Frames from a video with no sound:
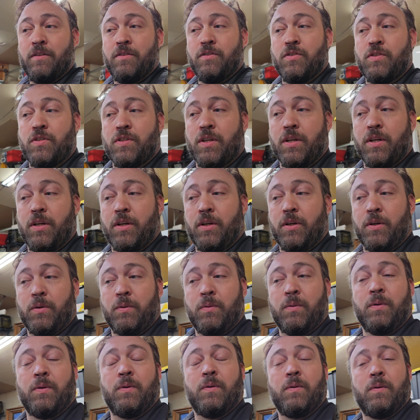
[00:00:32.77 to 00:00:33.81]

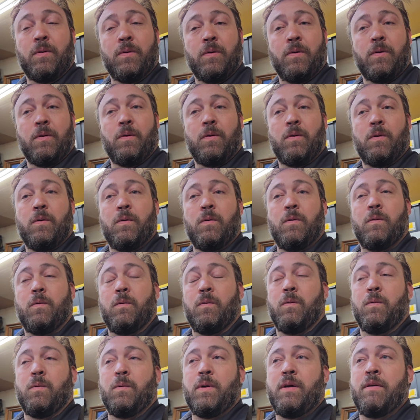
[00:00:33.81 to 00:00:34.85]
So
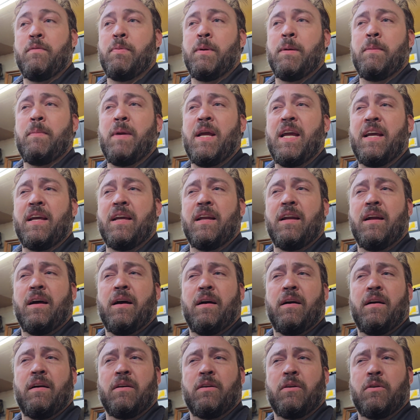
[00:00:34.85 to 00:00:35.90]
we've been making
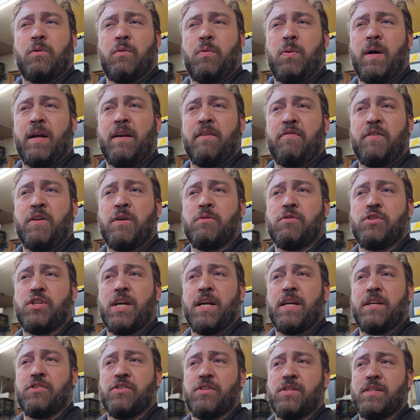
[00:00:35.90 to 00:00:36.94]
quite a few
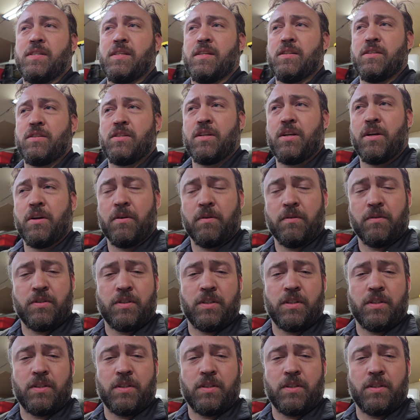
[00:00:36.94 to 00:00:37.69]
changes this year.